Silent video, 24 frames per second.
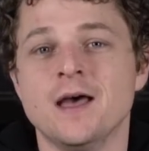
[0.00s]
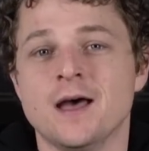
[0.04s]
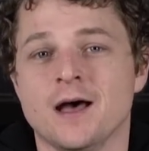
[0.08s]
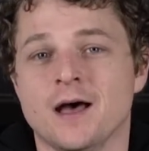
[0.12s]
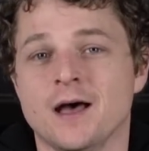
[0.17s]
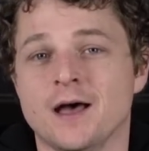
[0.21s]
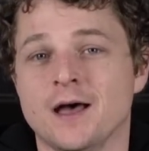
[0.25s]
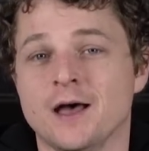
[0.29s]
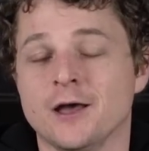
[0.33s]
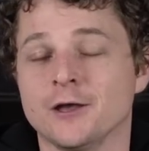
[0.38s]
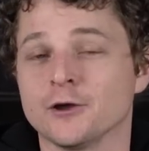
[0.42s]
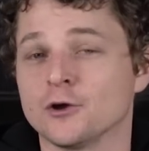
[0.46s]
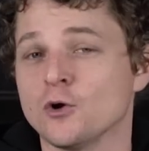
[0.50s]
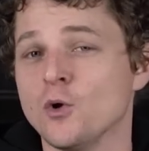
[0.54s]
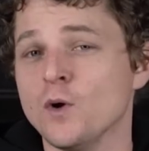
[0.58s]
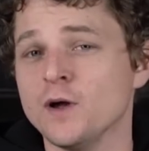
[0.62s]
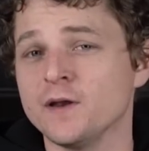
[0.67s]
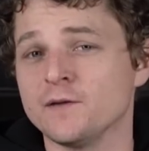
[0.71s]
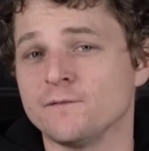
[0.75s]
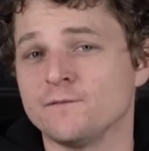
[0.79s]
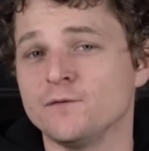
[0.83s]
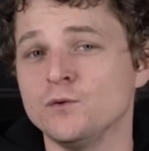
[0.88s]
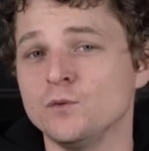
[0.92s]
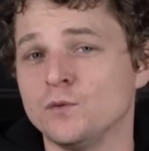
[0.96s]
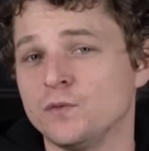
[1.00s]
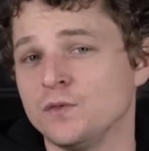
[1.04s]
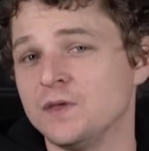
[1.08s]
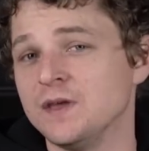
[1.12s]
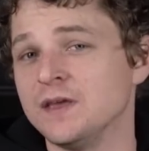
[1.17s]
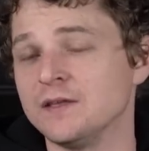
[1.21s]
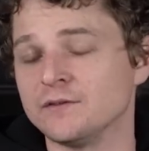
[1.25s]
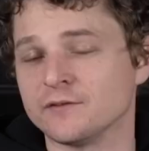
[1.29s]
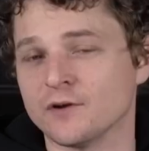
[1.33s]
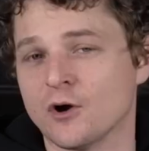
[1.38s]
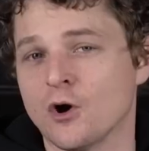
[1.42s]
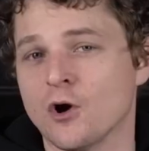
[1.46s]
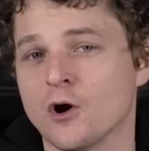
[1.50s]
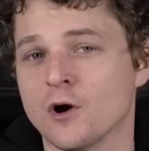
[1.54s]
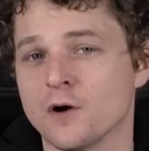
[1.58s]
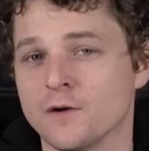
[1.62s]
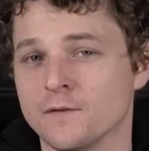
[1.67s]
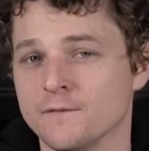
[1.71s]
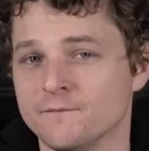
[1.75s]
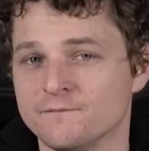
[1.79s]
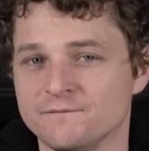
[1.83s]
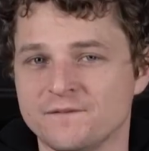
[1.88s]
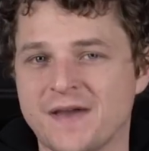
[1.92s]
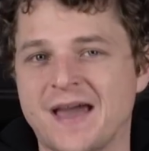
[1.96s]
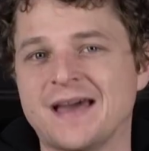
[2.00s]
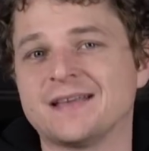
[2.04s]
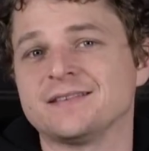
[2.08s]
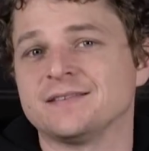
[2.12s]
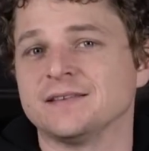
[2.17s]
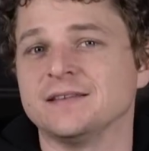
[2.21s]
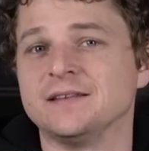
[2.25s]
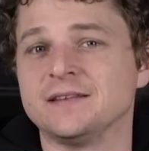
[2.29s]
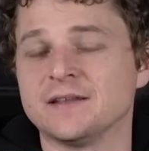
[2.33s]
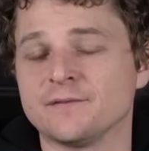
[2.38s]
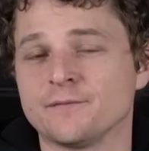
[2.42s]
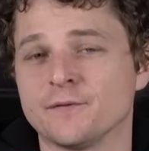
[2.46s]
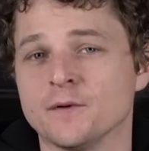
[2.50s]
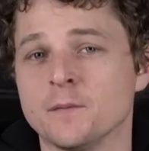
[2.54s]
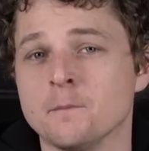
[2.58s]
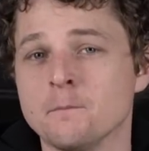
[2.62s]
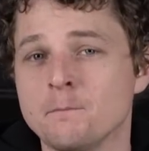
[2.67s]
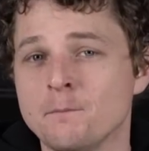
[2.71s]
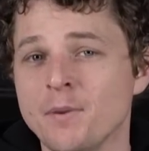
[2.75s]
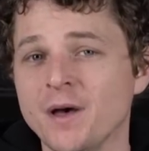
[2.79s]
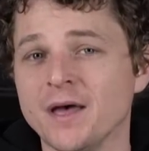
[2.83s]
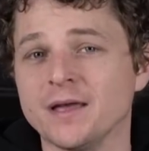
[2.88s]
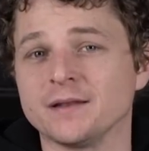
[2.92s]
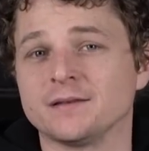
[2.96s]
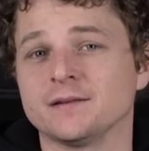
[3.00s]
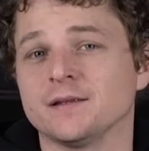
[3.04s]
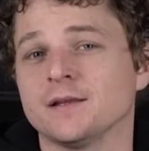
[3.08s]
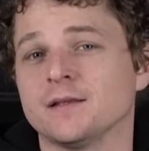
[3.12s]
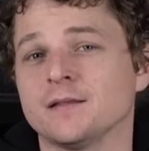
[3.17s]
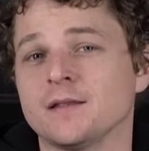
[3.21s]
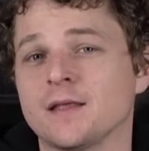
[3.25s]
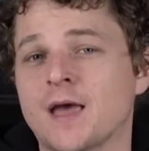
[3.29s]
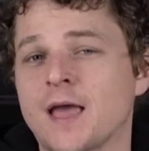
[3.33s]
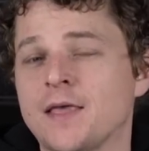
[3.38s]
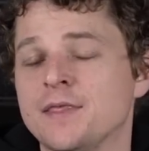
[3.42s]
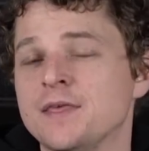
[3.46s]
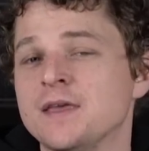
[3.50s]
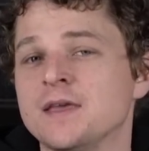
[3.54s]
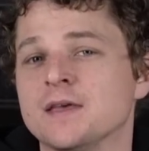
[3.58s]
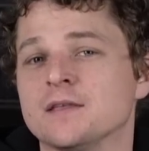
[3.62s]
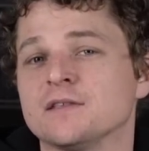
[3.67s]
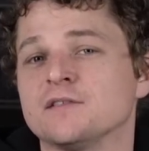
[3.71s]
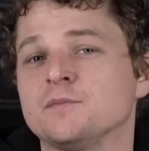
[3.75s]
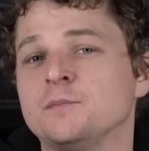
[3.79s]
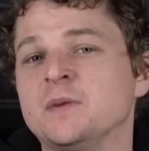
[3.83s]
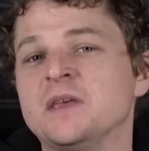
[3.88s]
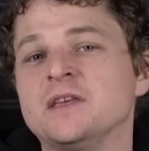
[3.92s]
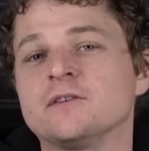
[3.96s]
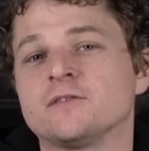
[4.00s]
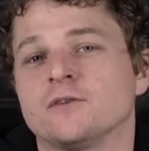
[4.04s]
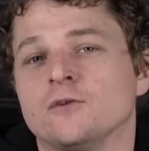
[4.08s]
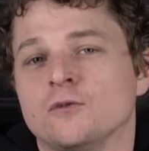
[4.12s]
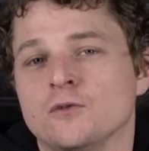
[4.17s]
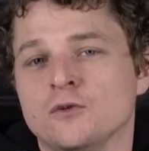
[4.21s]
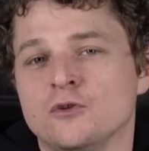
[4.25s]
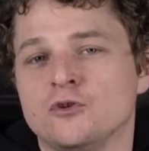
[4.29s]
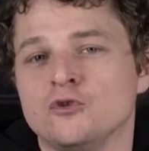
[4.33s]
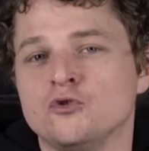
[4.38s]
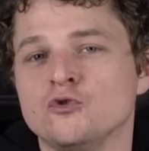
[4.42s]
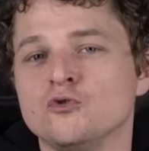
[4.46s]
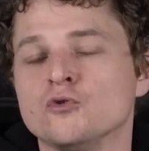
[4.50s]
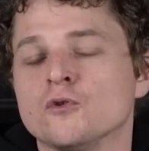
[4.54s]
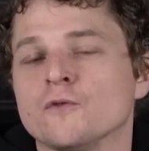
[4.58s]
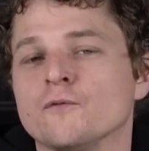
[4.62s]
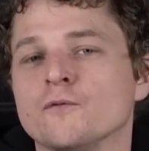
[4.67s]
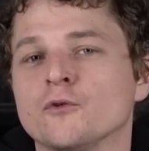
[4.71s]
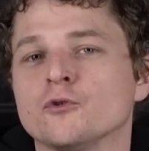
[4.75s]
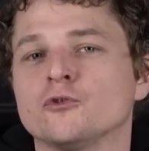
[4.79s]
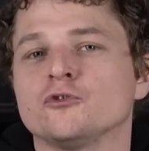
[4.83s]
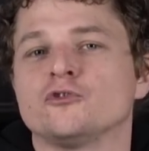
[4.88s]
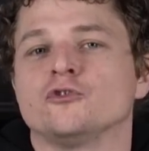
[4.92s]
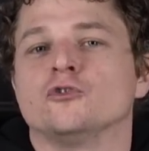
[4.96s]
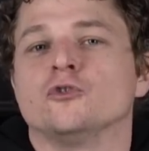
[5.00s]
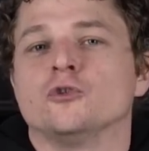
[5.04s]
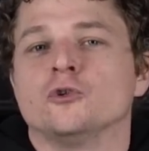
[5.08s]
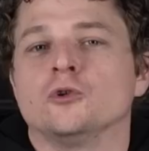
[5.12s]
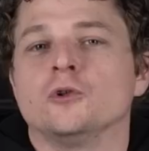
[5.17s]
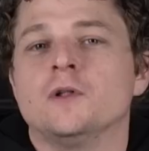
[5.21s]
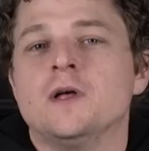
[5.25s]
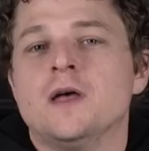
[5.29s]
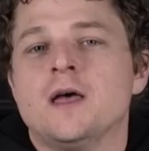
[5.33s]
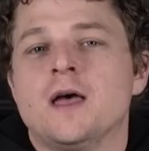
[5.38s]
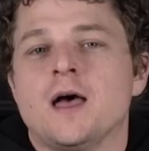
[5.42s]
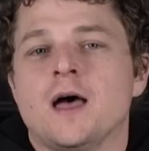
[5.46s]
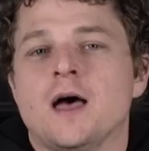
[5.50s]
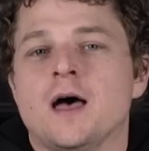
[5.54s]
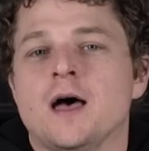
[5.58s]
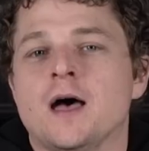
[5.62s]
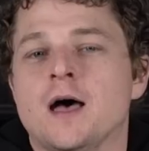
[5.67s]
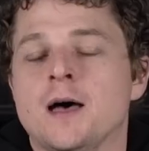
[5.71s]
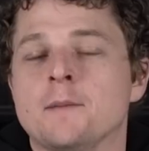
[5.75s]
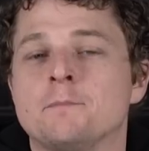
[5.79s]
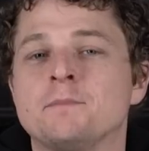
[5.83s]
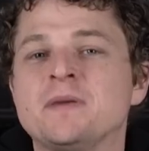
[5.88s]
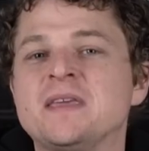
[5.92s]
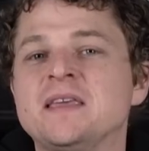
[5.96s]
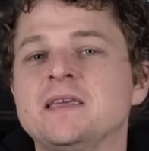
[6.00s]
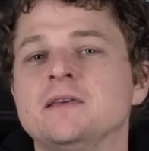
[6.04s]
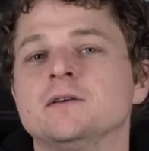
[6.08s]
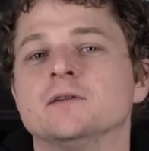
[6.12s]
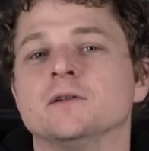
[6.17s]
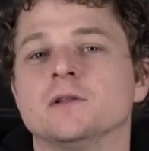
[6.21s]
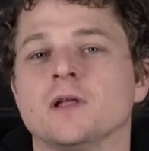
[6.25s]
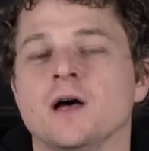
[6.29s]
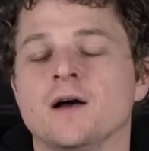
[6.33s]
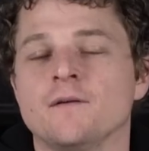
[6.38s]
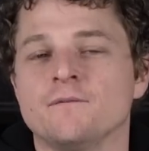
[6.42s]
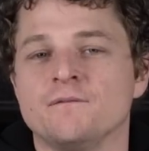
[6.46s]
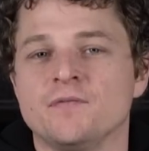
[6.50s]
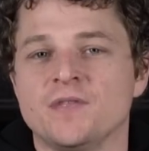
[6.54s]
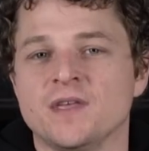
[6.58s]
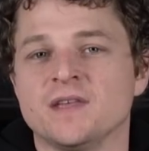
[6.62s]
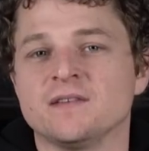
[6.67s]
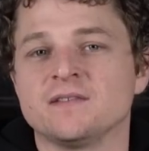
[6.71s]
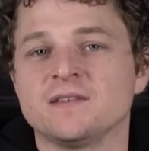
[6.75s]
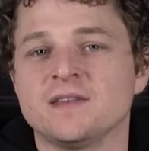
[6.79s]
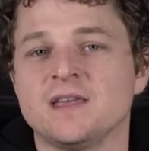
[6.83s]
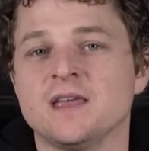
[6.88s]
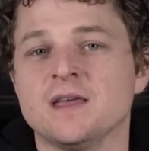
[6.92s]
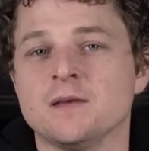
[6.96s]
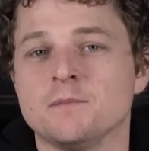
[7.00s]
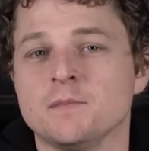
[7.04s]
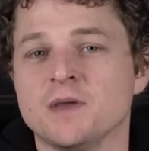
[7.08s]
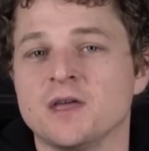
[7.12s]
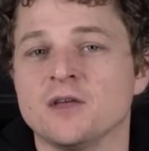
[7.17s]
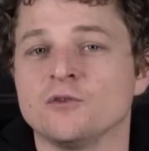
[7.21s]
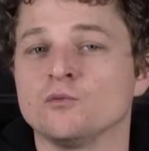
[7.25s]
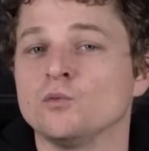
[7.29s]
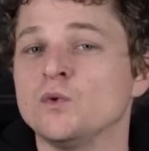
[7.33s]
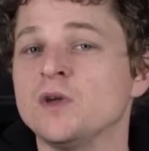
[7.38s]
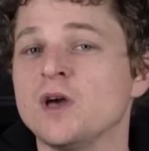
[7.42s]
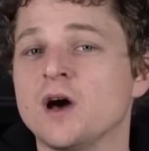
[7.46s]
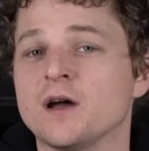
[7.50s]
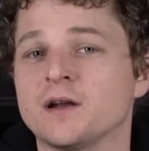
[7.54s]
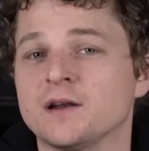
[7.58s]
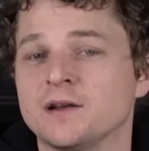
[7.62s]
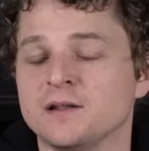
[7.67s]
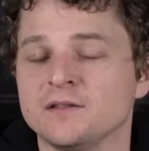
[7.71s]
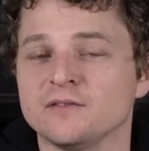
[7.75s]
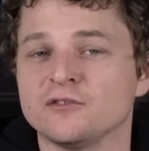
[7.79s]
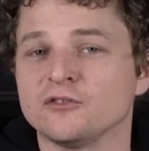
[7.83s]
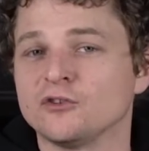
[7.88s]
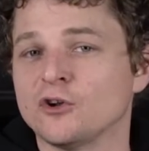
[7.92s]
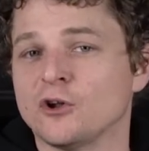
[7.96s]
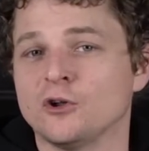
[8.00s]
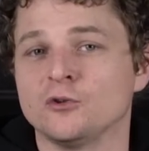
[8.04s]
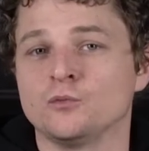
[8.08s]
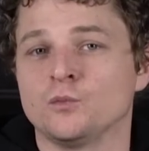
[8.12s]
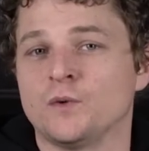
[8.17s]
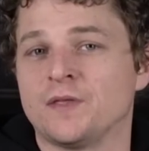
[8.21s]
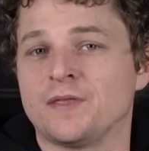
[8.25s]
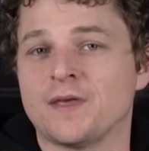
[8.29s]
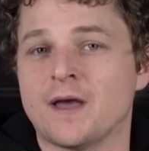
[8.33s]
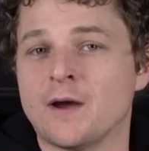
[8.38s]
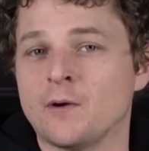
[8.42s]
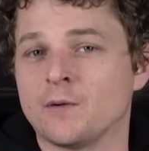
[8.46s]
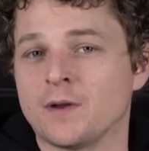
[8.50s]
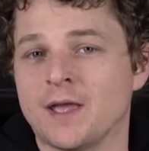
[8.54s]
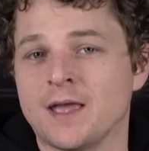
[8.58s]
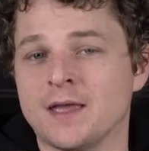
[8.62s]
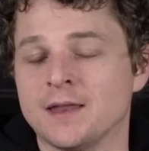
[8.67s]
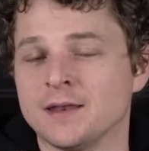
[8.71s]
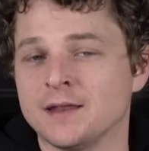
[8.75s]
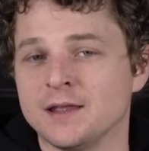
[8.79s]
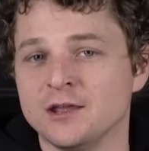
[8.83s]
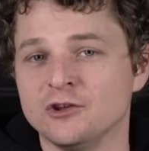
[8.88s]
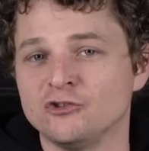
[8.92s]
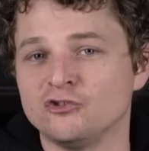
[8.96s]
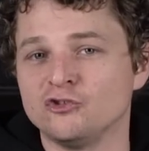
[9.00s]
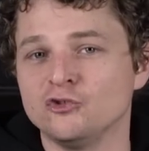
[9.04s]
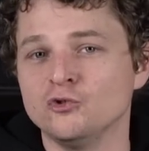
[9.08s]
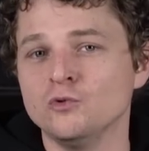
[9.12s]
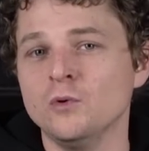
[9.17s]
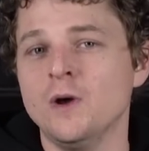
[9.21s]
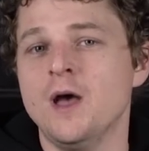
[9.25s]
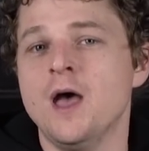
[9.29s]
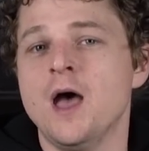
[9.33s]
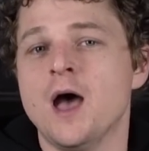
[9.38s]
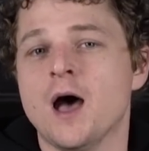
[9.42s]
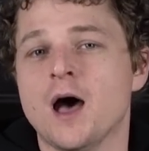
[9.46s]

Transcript: Quite a few things are vastly different, but I think it speaks to the universal appeal of this kit because we got it installed without an issue.